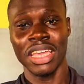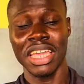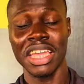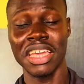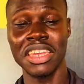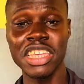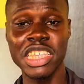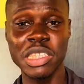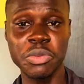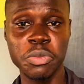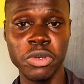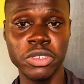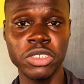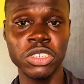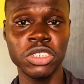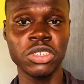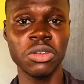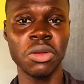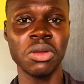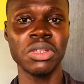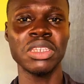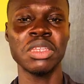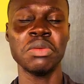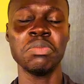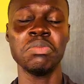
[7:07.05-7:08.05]
In this
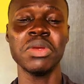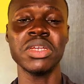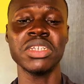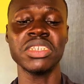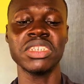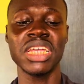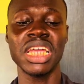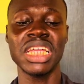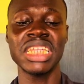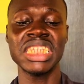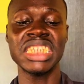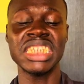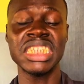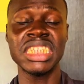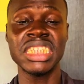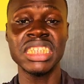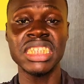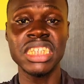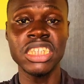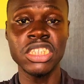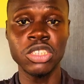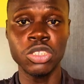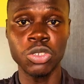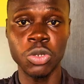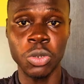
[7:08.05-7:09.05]
position, the patient
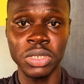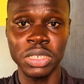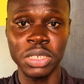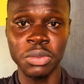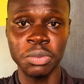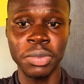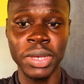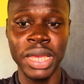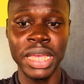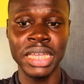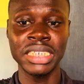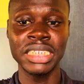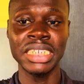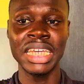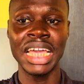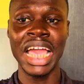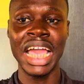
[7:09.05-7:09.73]
sits on the bed